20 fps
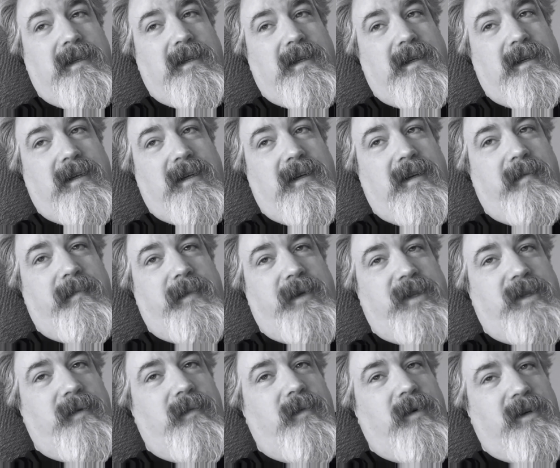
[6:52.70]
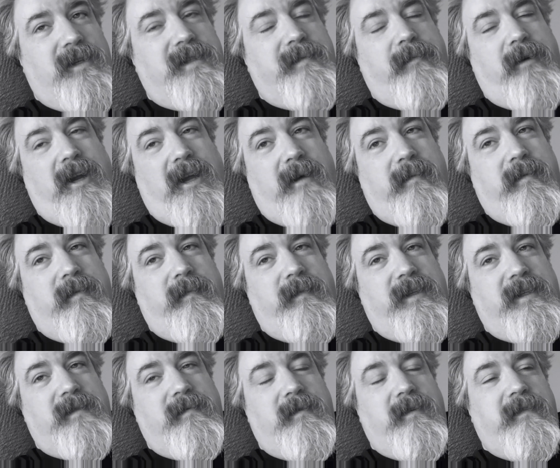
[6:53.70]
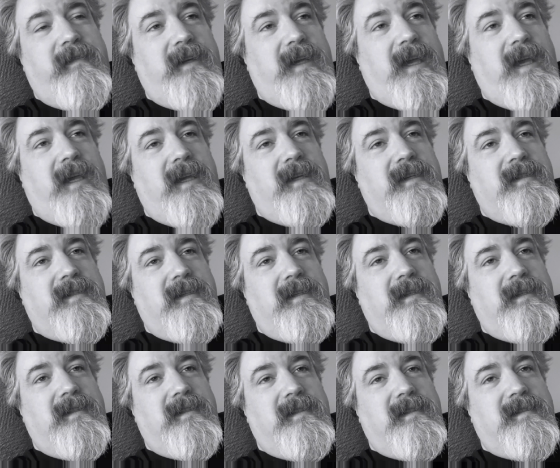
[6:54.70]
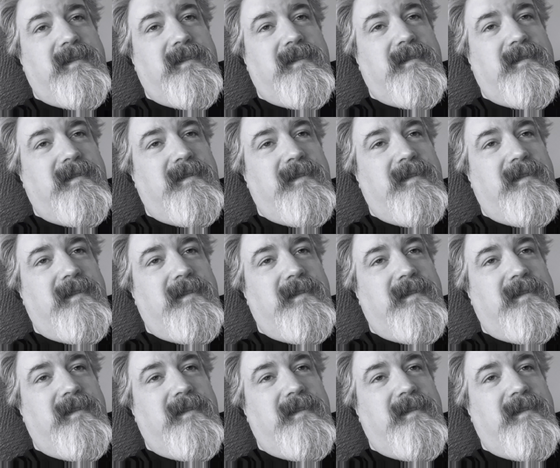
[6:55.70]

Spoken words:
But the worst problem this movie has is